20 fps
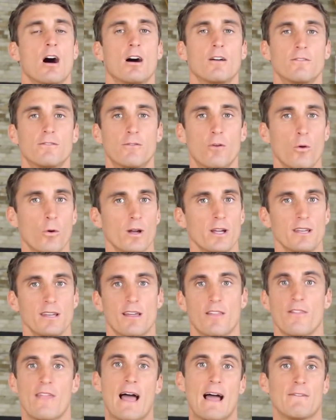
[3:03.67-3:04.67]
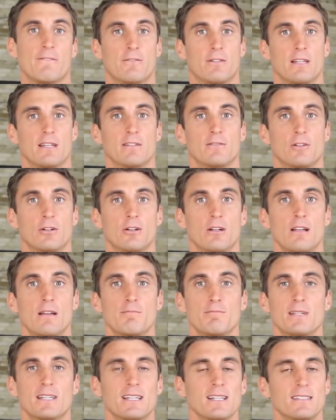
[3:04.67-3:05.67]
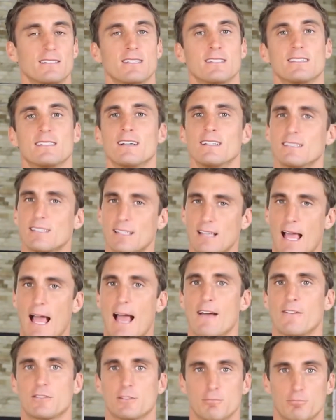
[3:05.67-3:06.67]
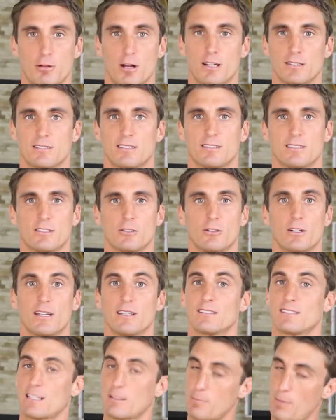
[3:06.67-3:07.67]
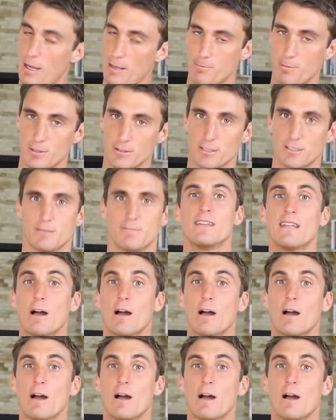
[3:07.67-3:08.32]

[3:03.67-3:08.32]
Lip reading: avoid that flavor because it does have some processed ingredients. That's my opinion.